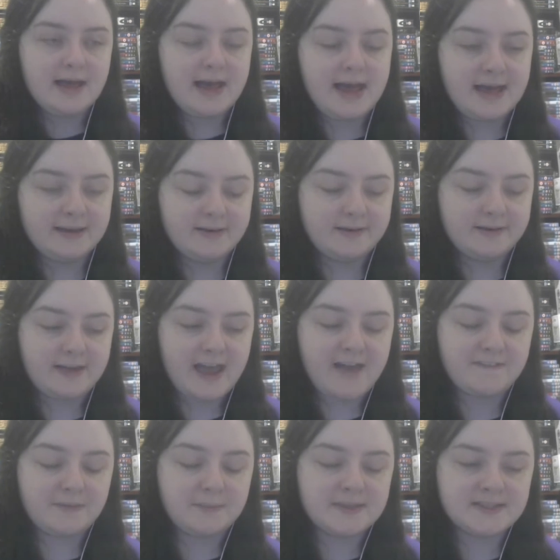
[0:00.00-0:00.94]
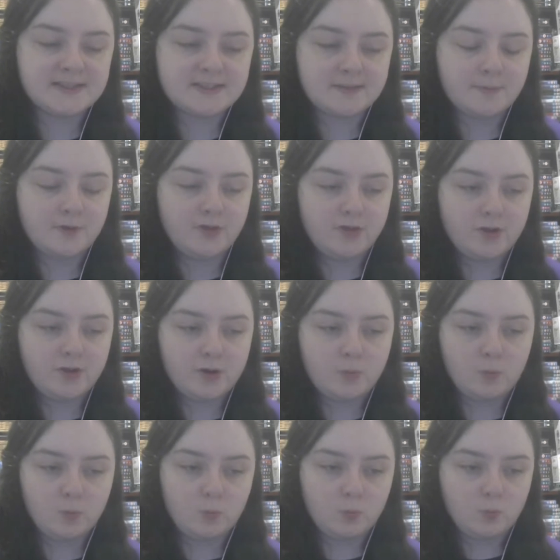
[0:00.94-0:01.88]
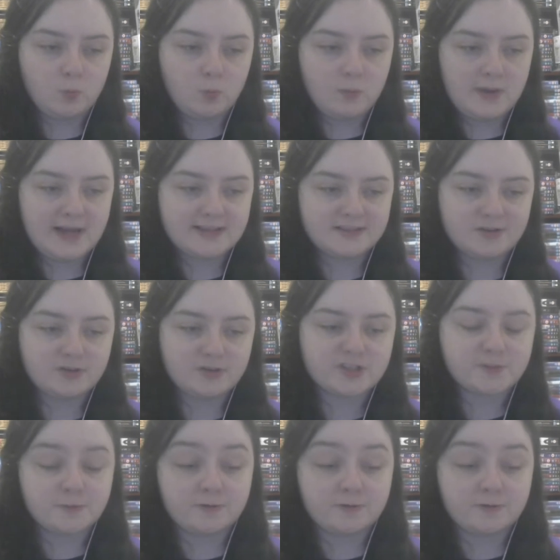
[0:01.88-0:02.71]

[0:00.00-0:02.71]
And having been someone that has lost